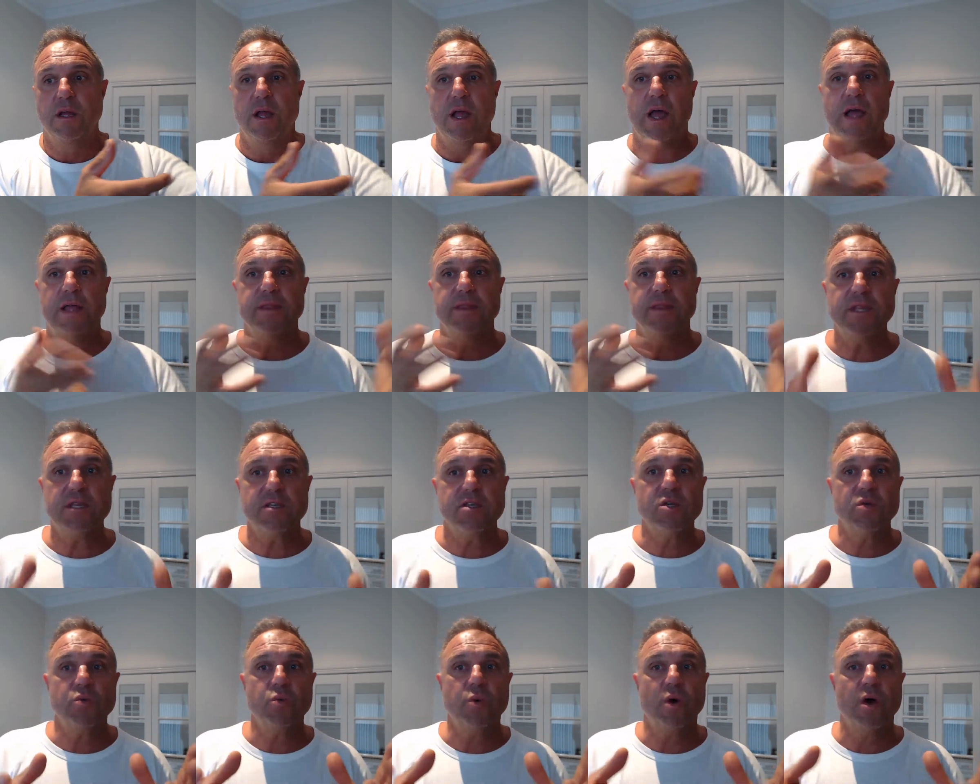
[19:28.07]
And this
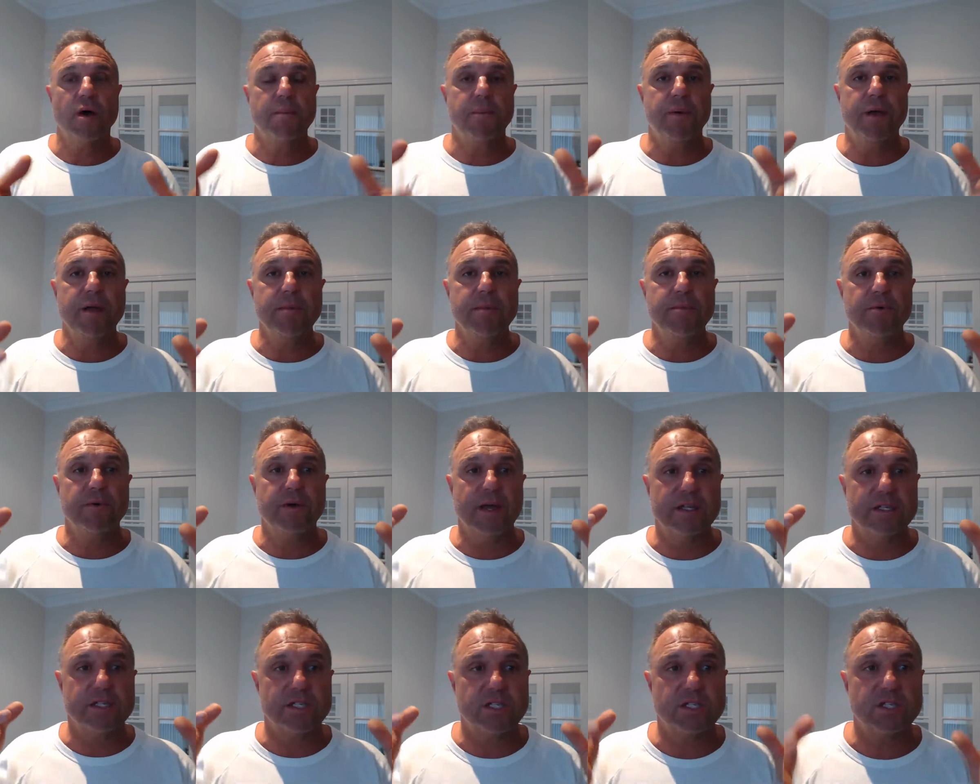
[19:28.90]
is why people
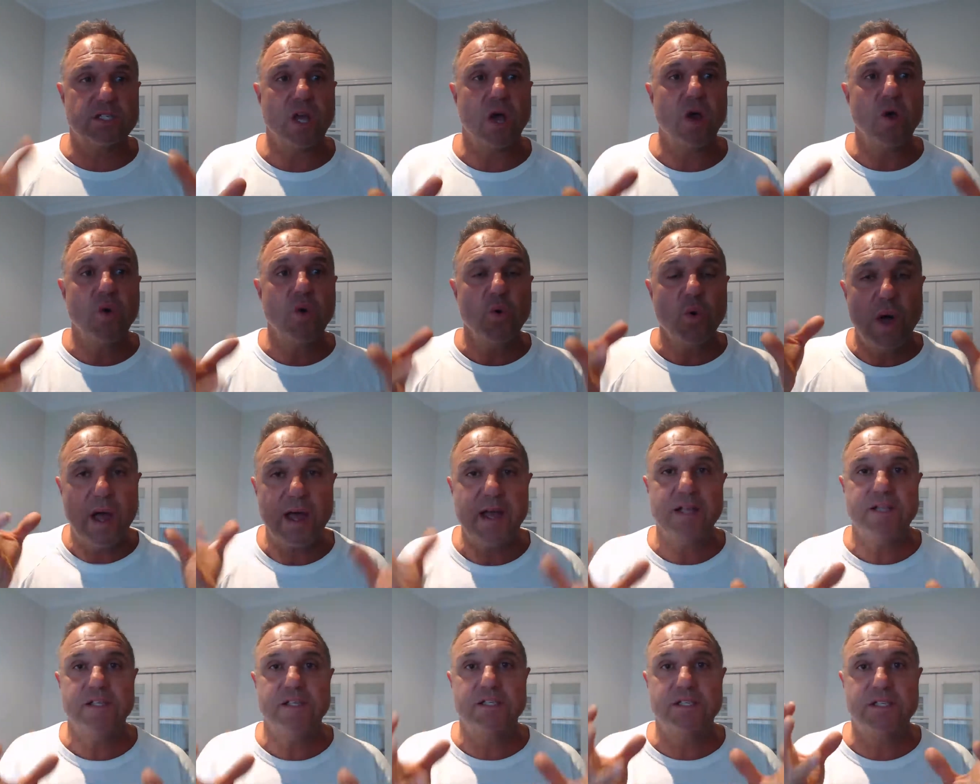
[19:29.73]
get so
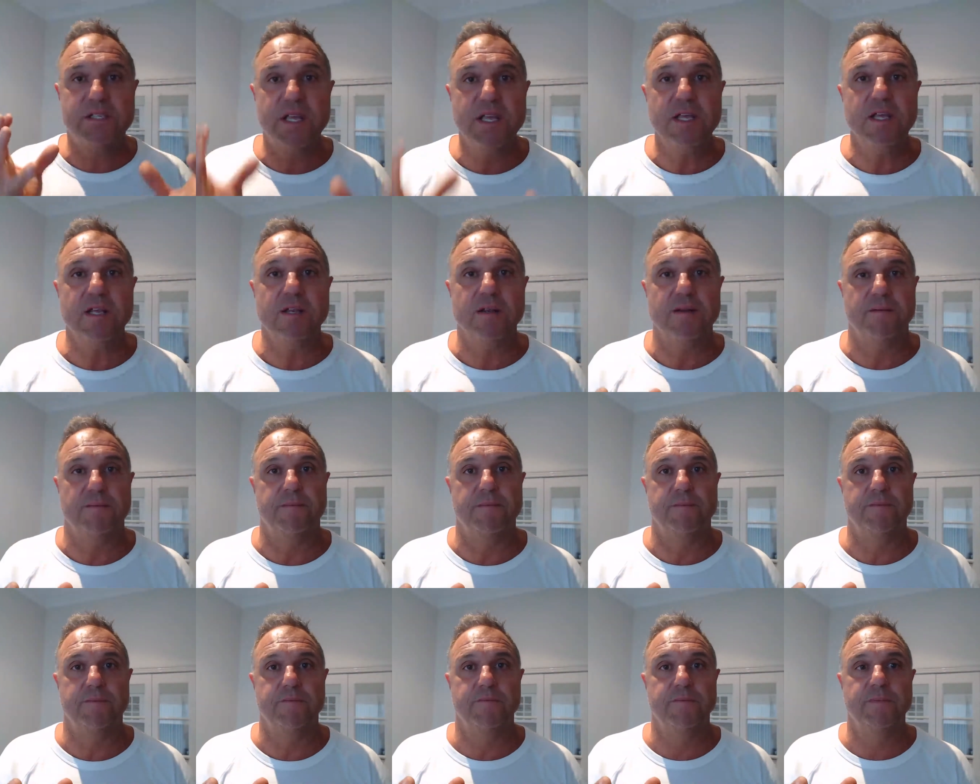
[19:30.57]
hedged in.
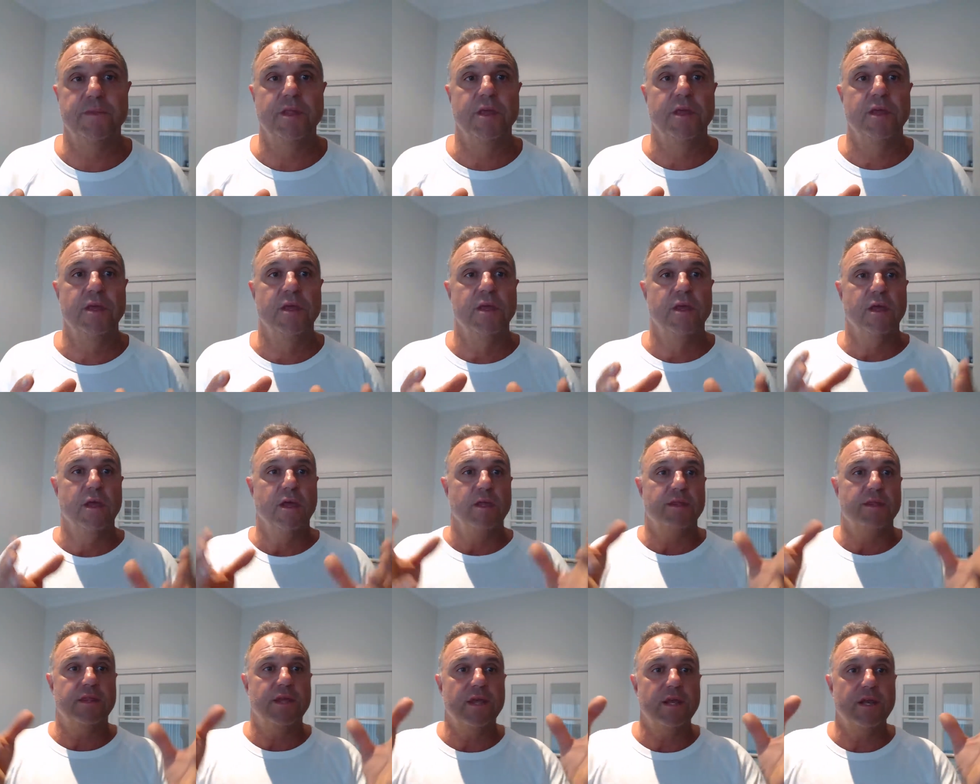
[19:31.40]

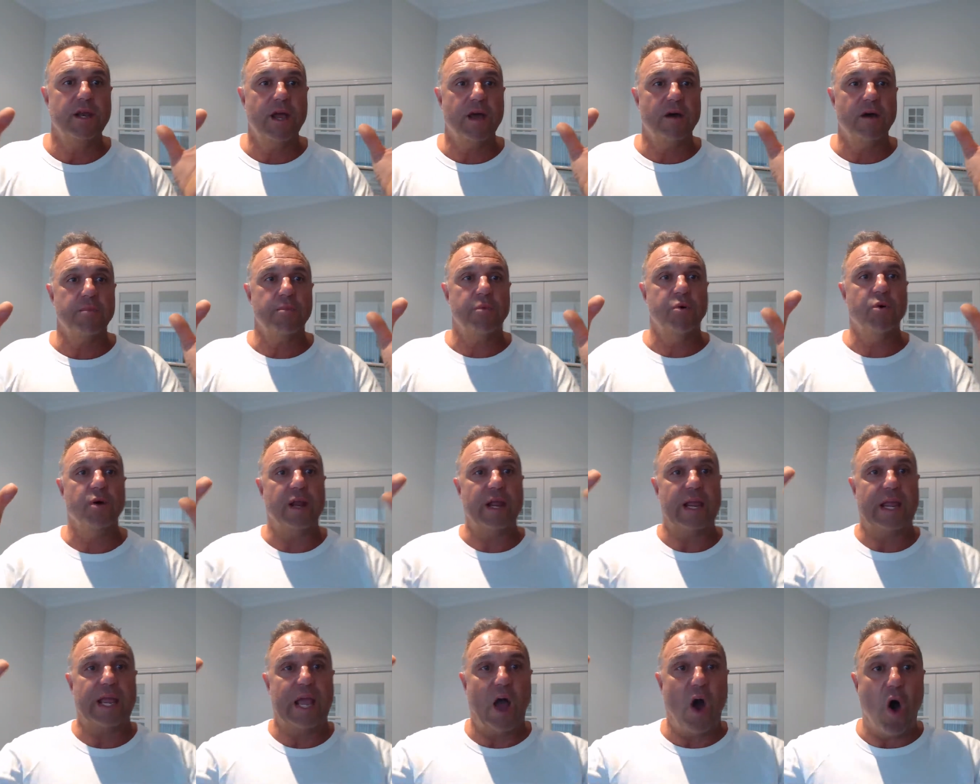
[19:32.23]
They're now
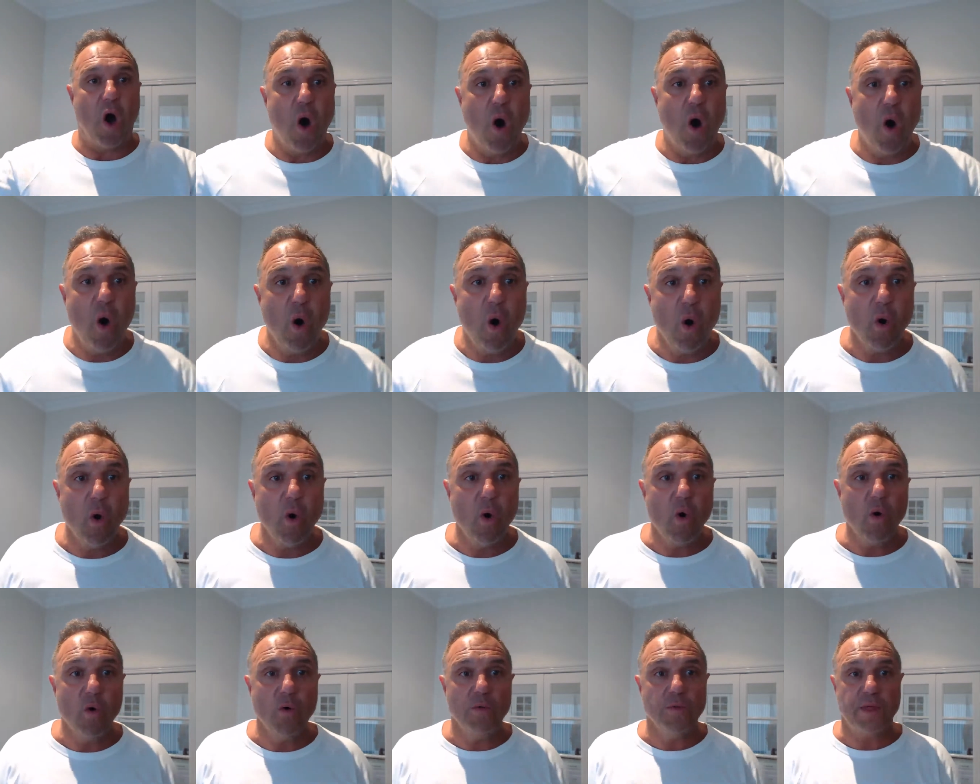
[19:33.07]
putting
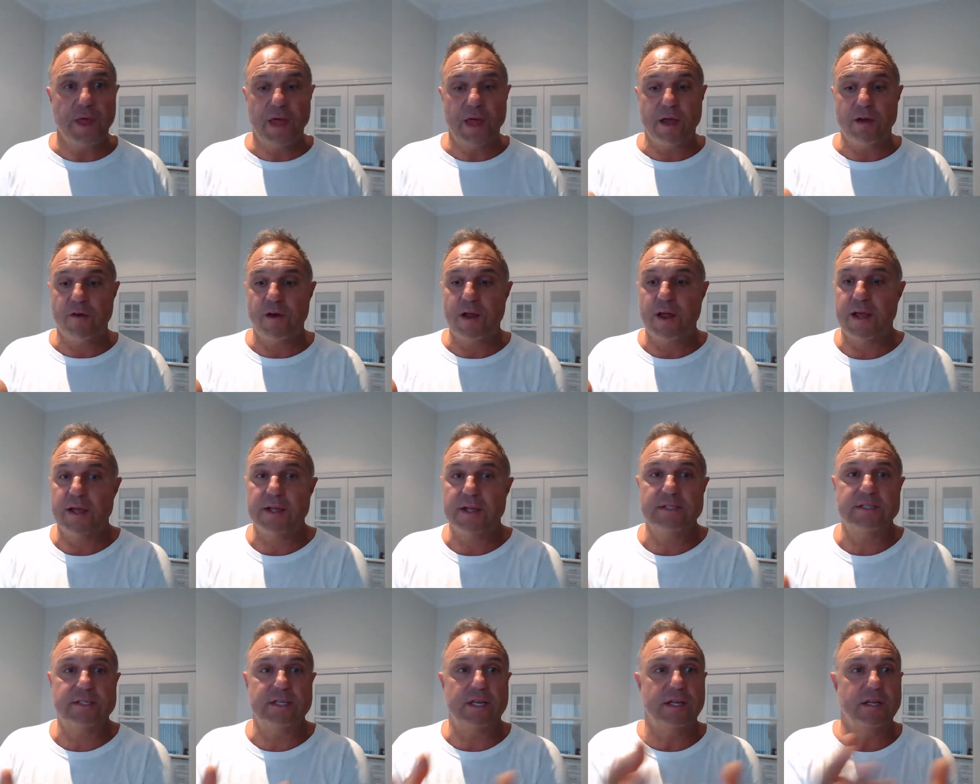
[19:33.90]
all their
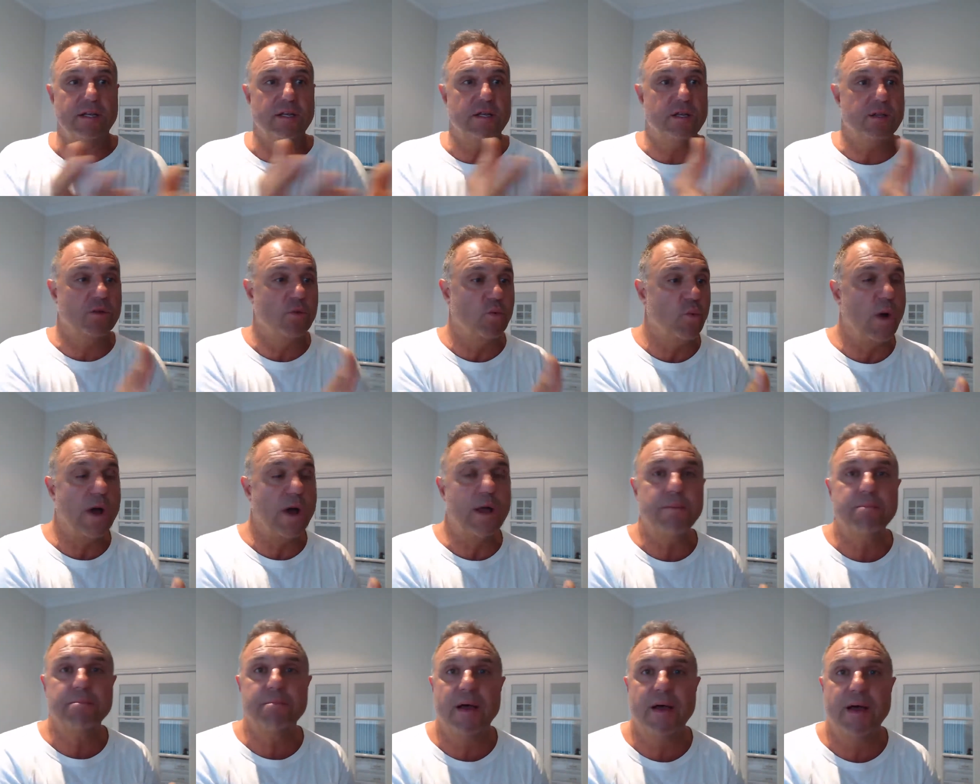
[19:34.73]
eggs into the
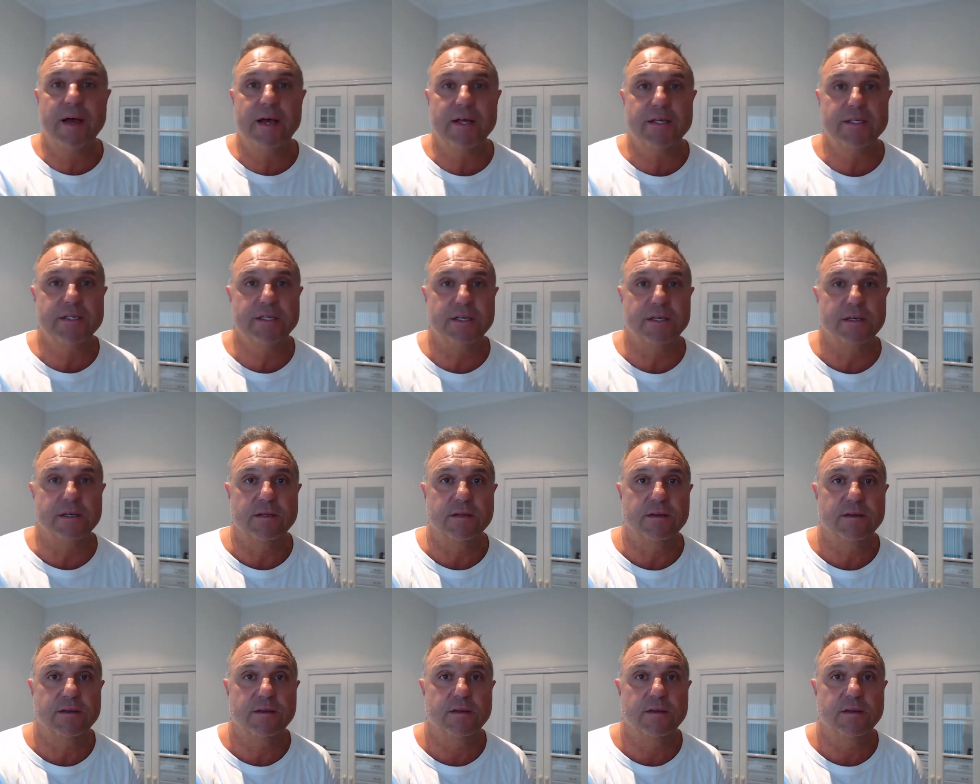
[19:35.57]
one basket,